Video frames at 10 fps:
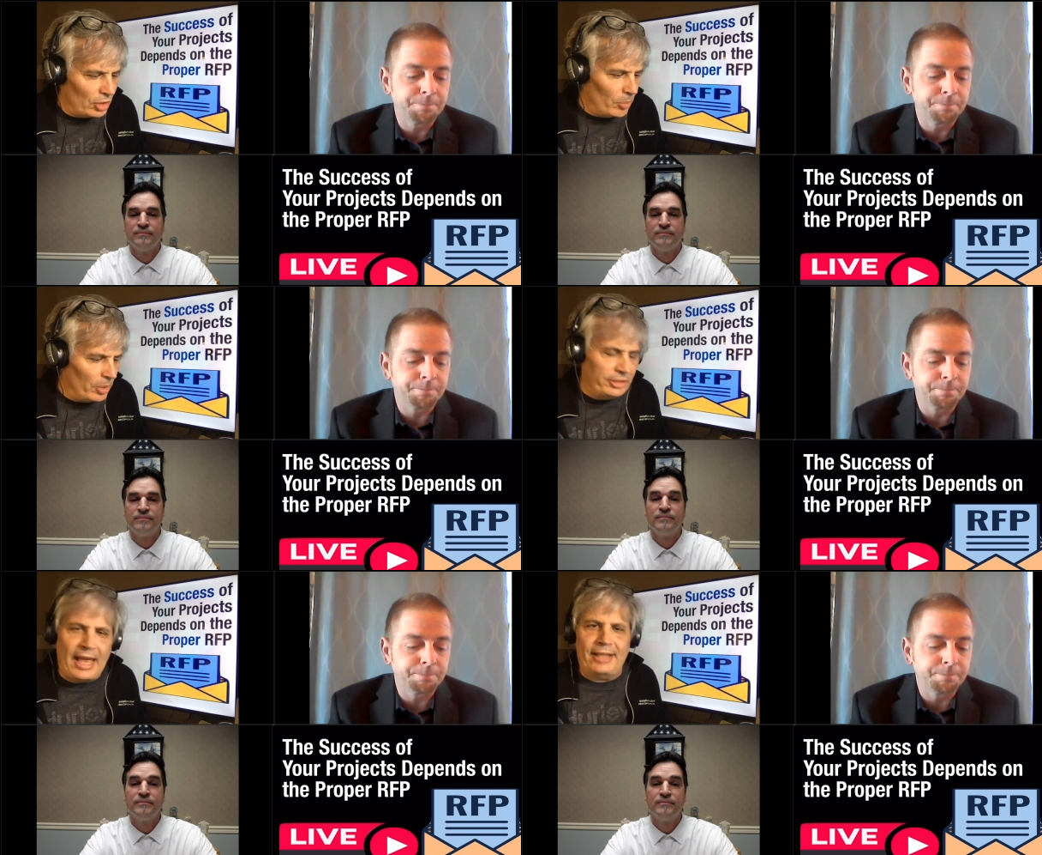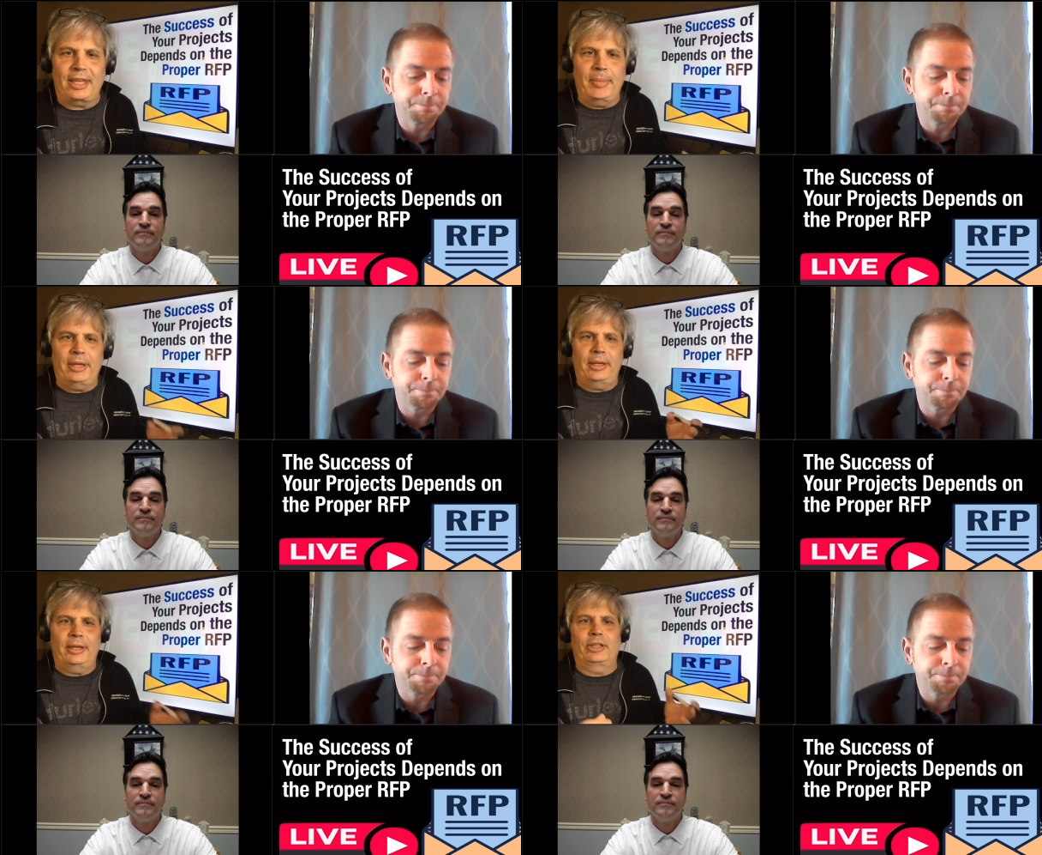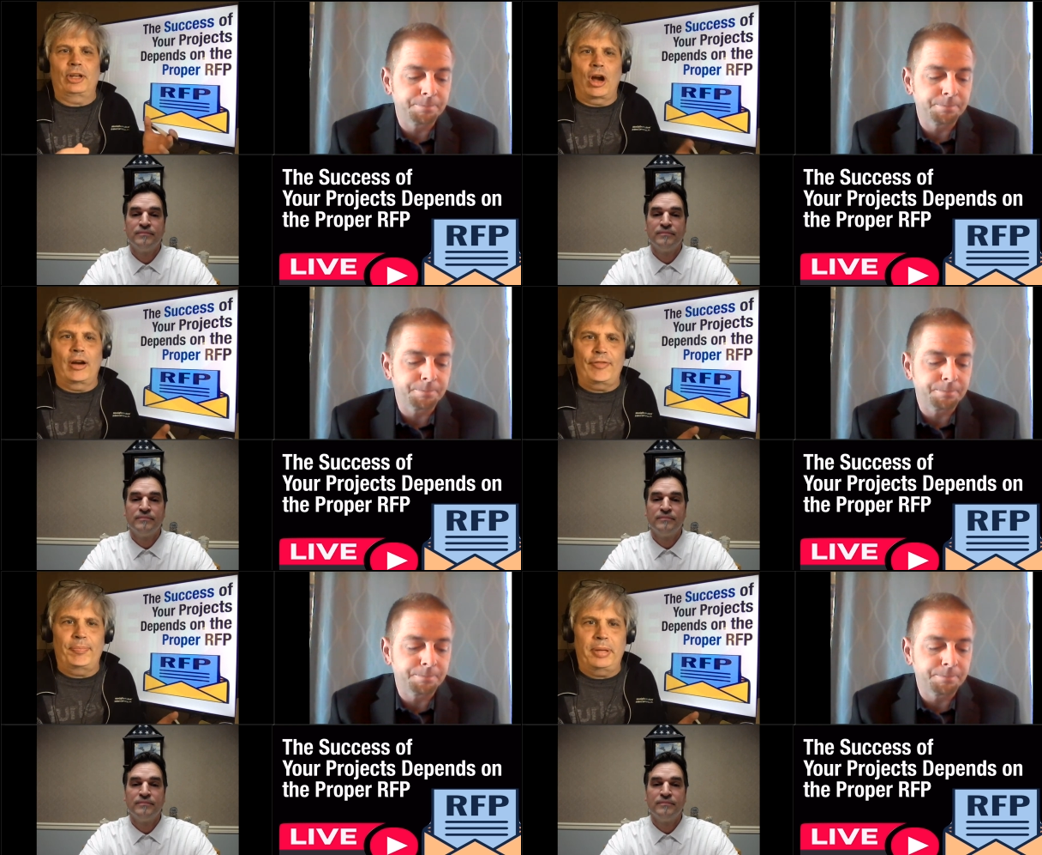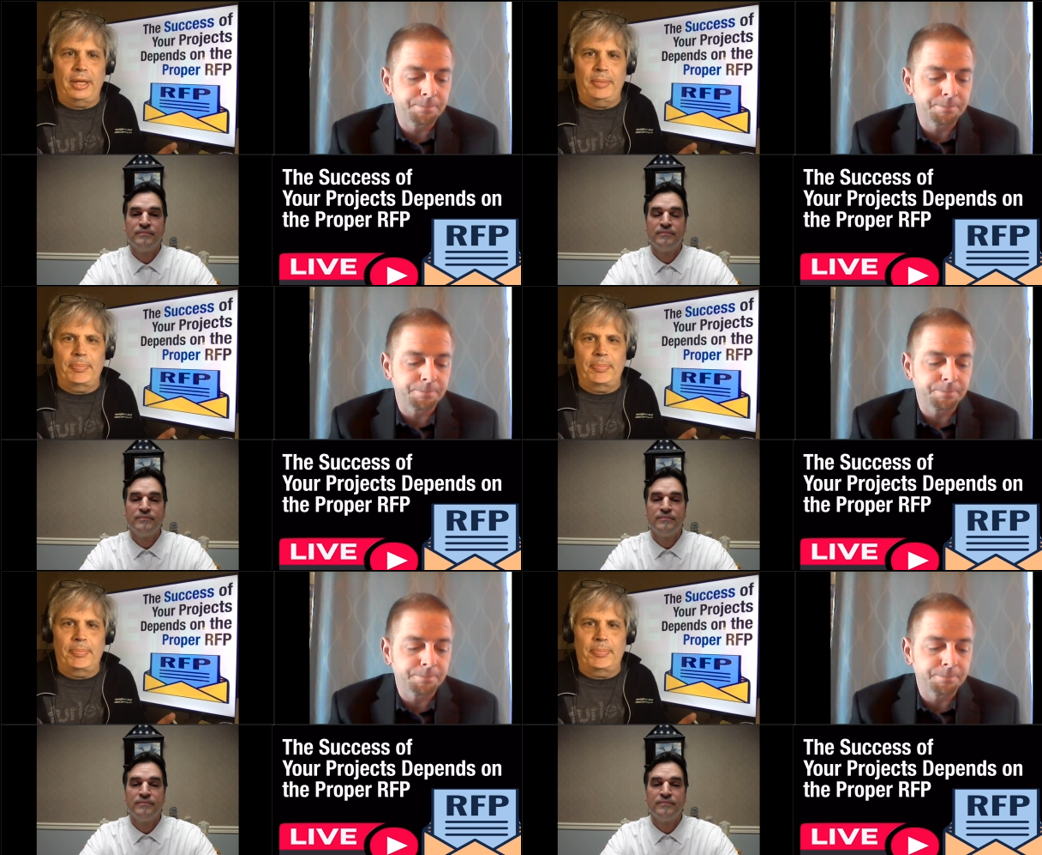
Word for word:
Speaker 1: someone's asking me, is an R F P